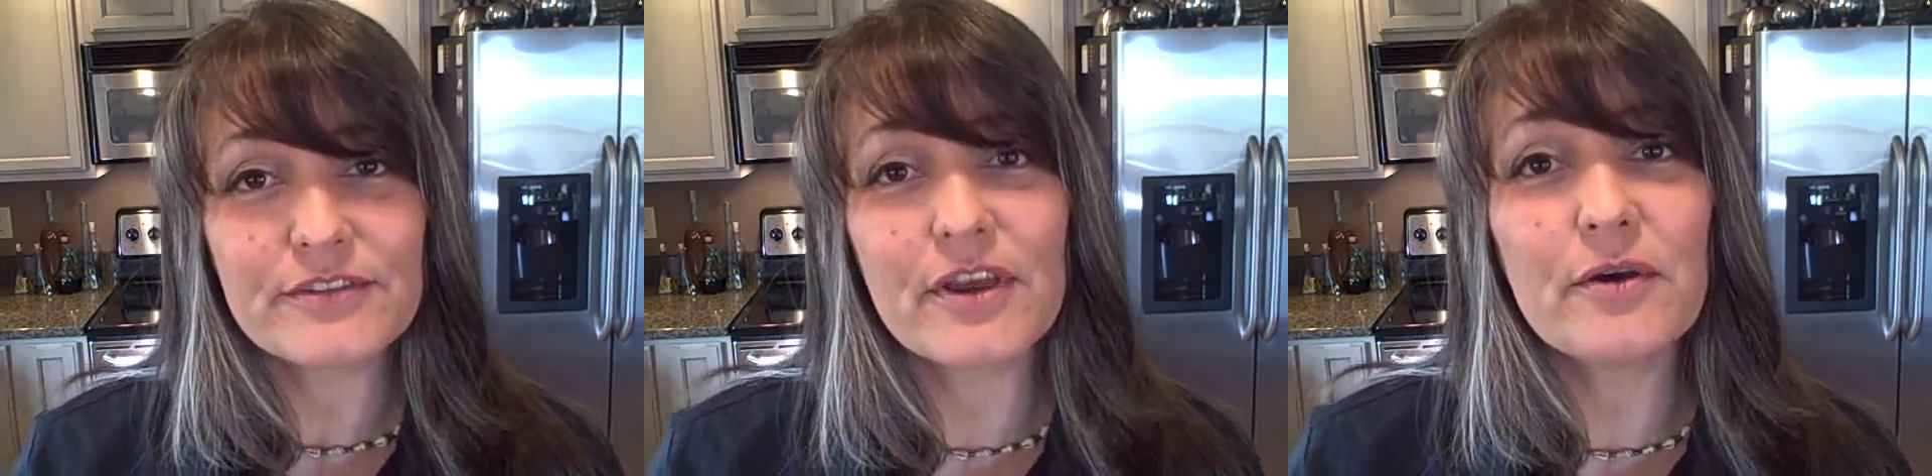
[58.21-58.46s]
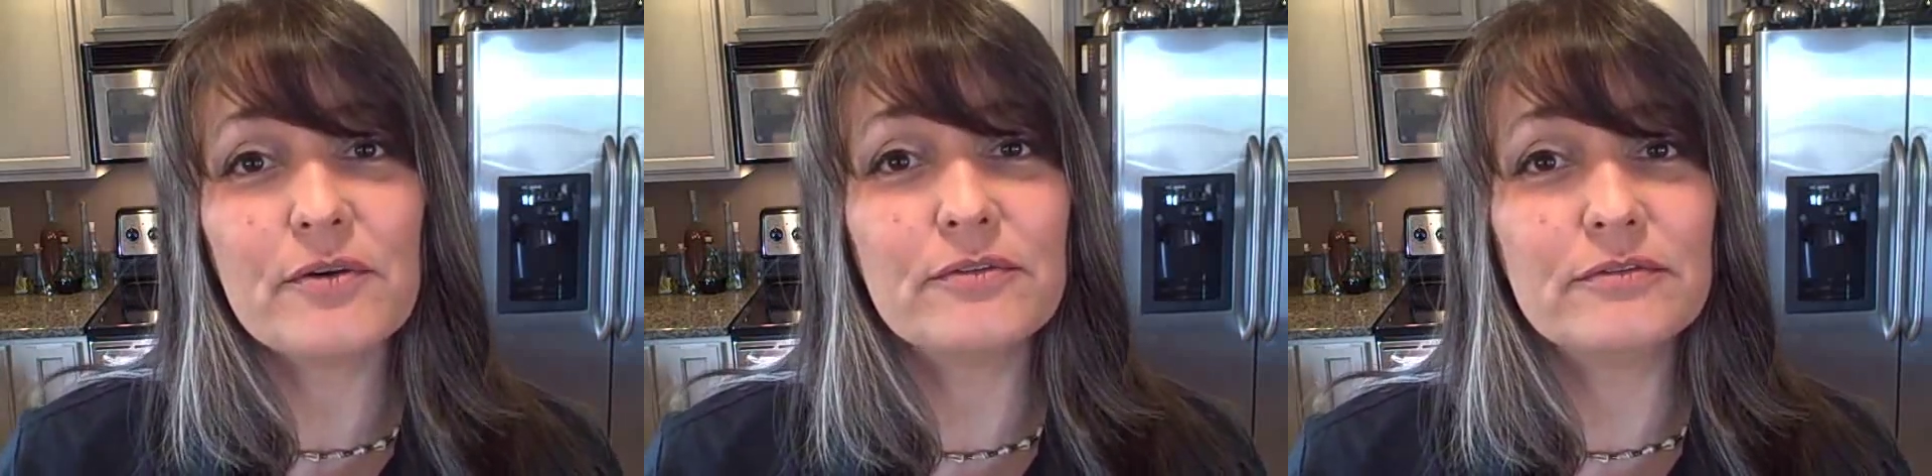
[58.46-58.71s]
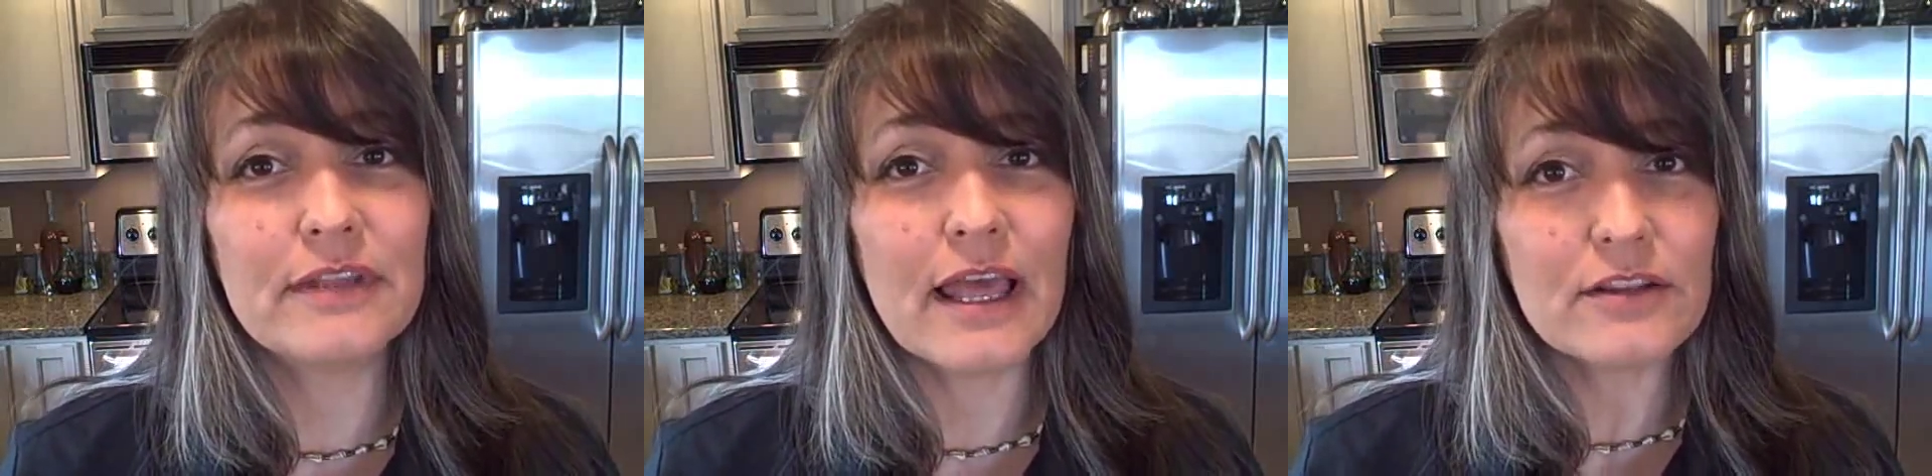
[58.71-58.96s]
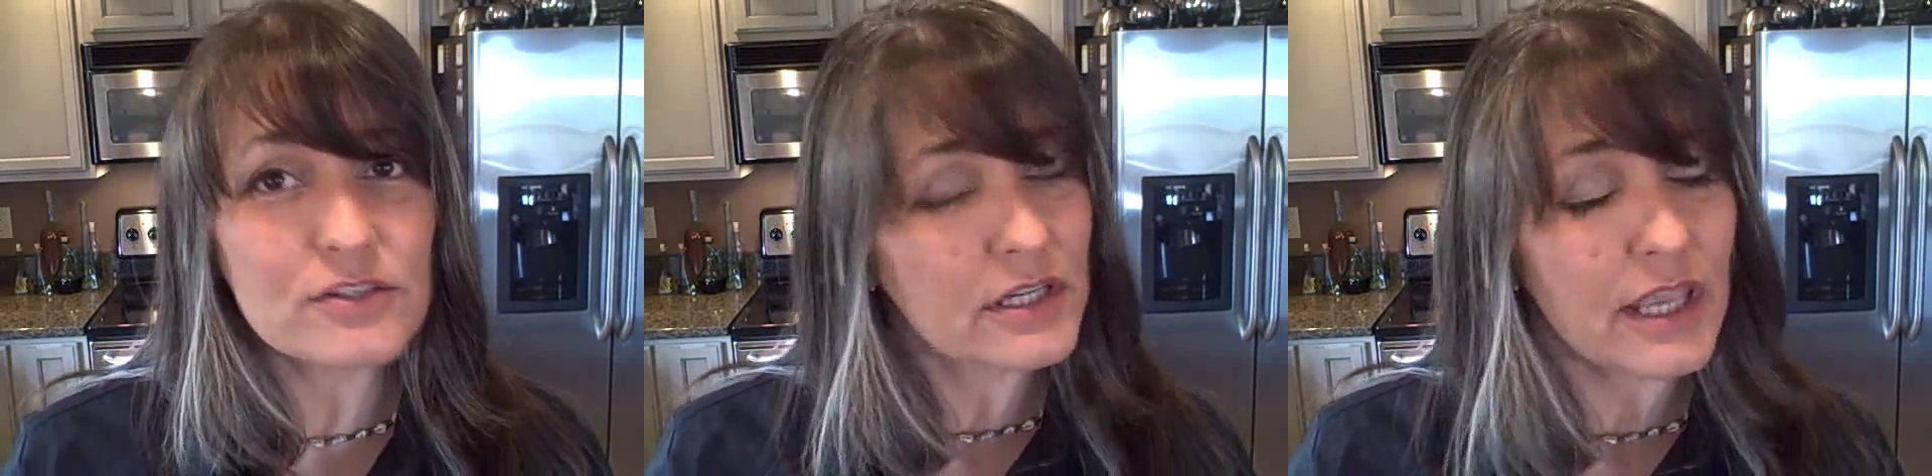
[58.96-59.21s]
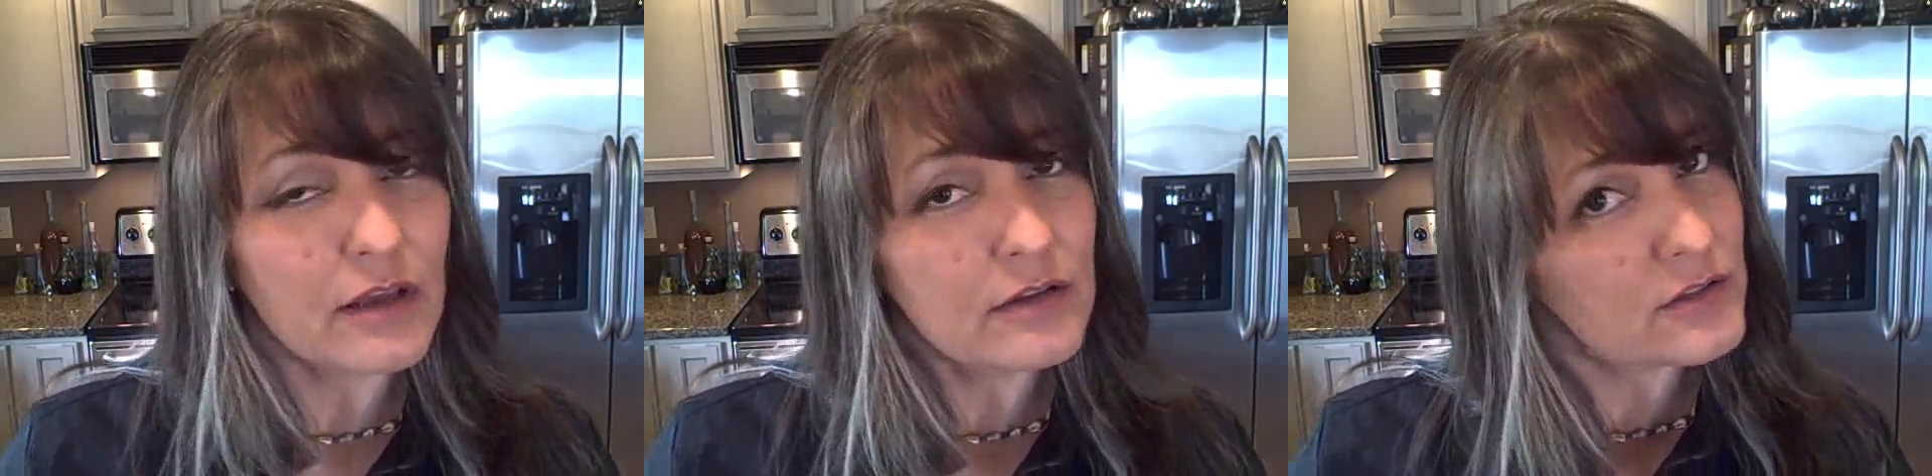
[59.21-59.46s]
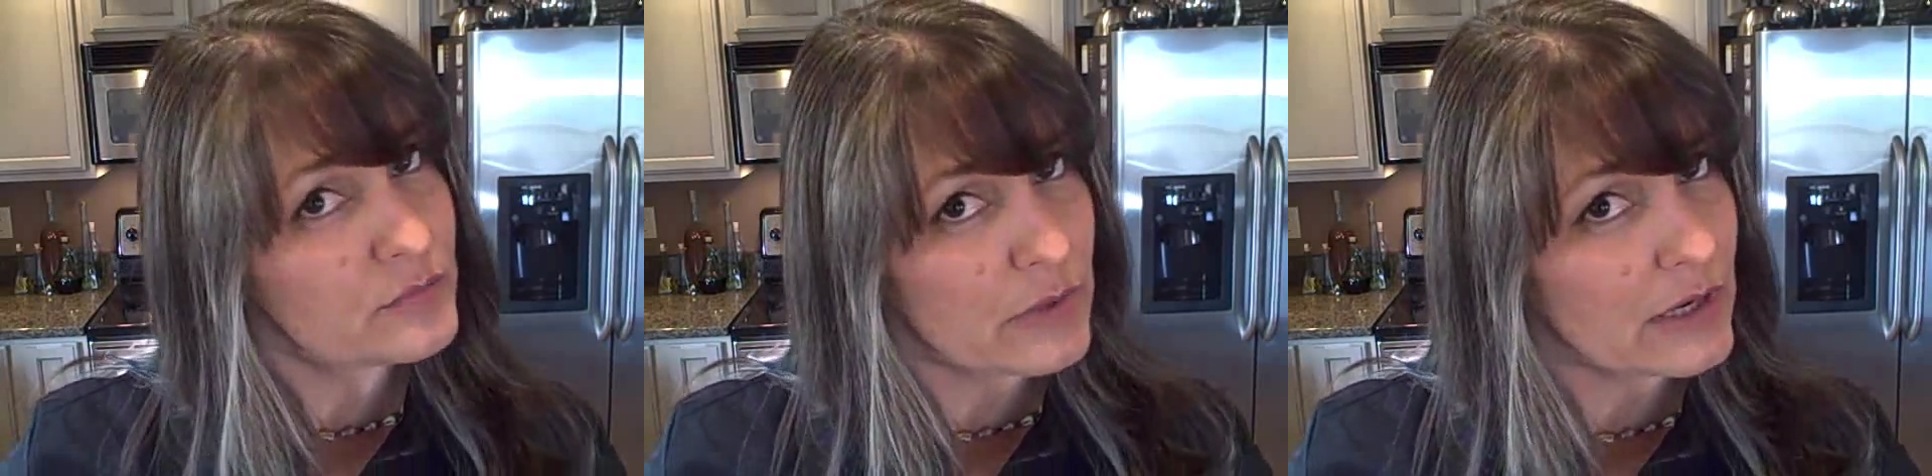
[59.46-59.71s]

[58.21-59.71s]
so that should count as